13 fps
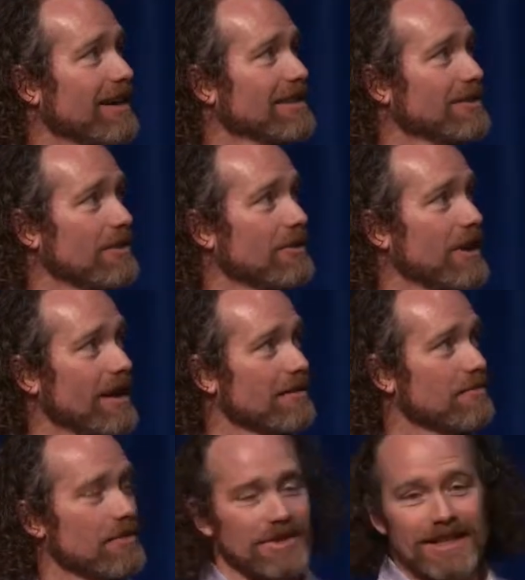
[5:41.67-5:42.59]
So I
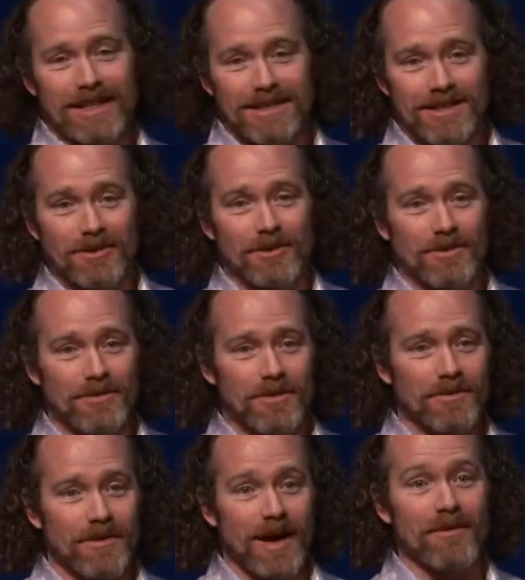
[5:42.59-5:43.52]
proceeded to go
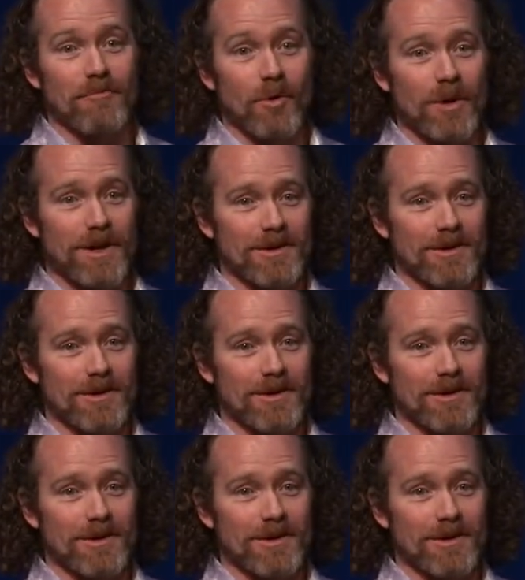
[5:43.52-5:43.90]
for 5 more